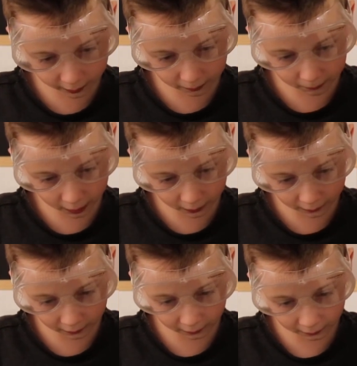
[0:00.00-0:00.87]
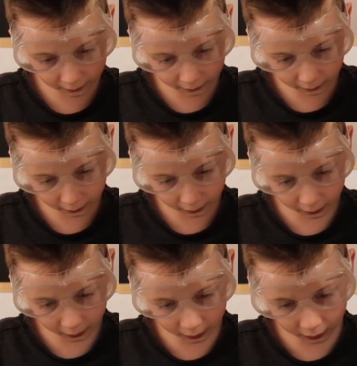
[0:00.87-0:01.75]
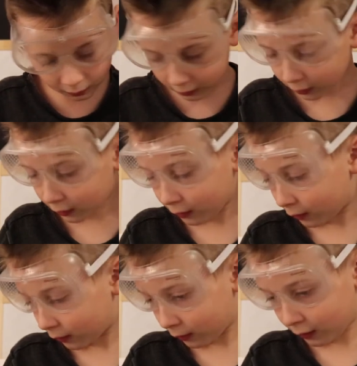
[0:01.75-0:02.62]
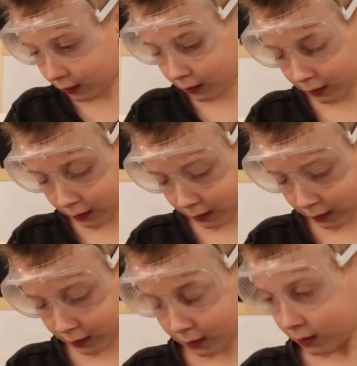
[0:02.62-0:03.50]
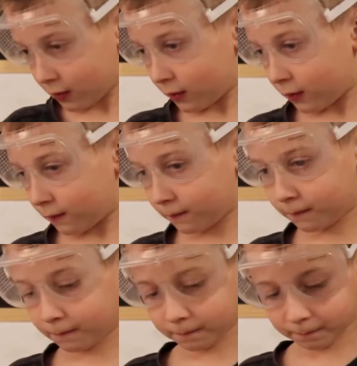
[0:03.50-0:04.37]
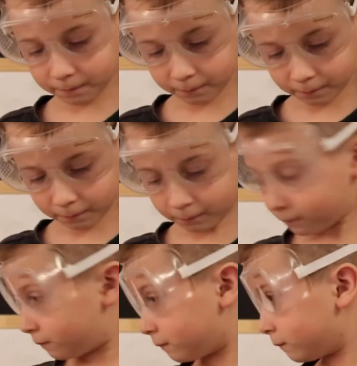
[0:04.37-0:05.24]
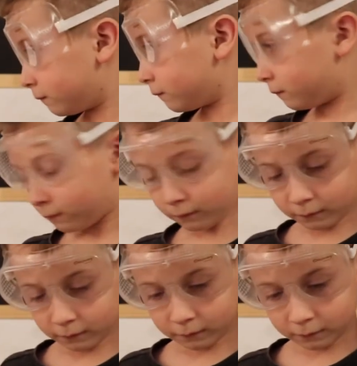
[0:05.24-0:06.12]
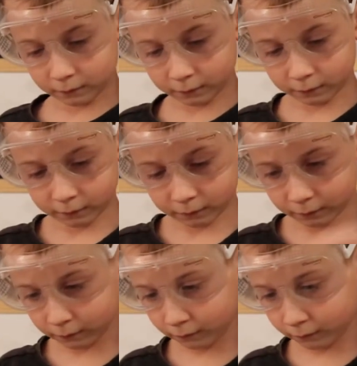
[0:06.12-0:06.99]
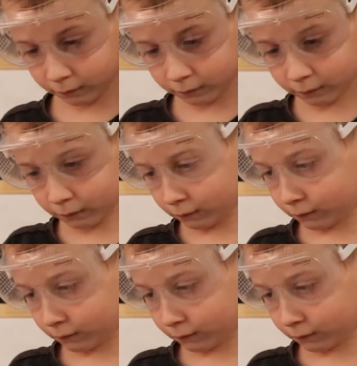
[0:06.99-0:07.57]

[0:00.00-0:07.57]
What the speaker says: mix in small amounts into this one. So do you, on one hand, grab your stir stick.